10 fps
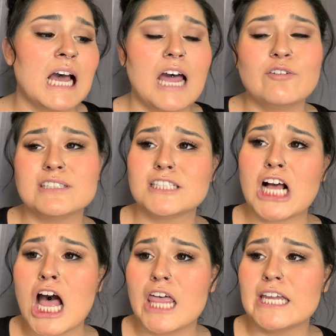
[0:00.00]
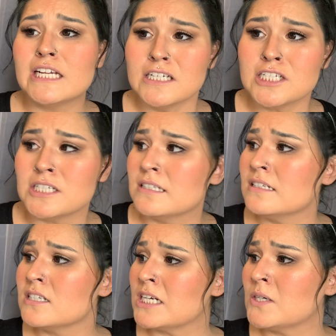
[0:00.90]
I went to college,
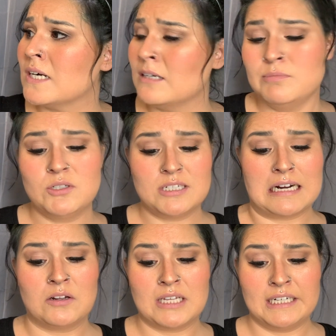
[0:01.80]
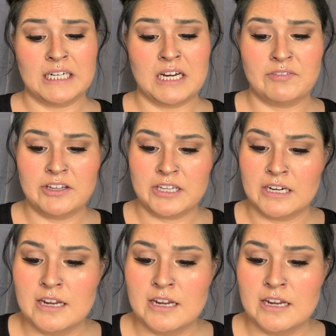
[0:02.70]
so I'm used to outlining everything.